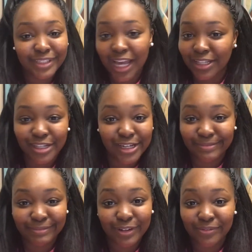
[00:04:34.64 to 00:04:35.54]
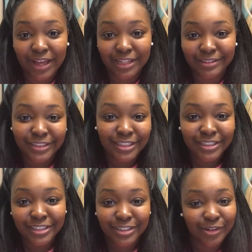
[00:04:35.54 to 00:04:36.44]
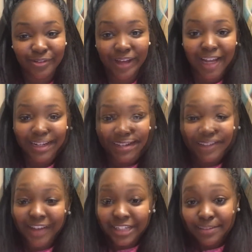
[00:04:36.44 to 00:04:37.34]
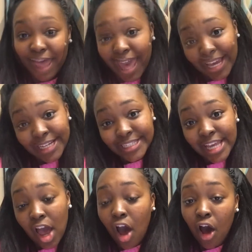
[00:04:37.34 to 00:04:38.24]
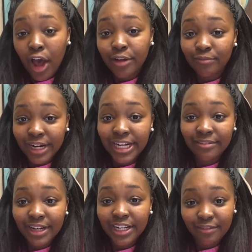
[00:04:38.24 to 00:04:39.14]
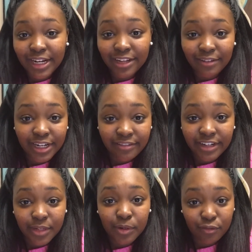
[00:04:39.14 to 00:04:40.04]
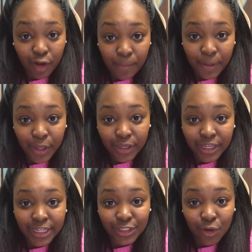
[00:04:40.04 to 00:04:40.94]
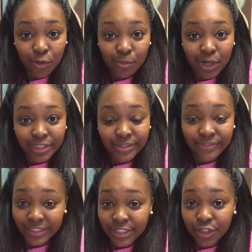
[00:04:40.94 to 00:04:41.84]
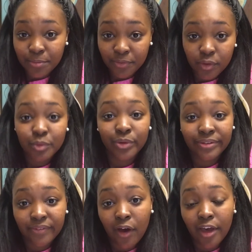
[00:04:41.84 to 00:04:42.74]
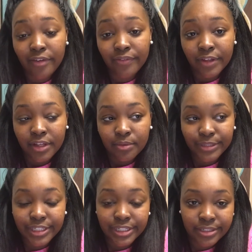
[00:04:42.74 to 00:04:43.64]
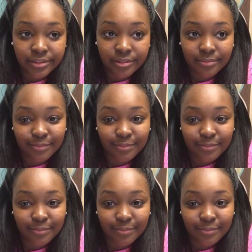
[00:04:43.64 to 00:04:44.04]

yeah, no, not a fan not a fan. Fact number eight, I really, really, really, really, really want to write a book. It's on my list of things to do before I'm 25, which is in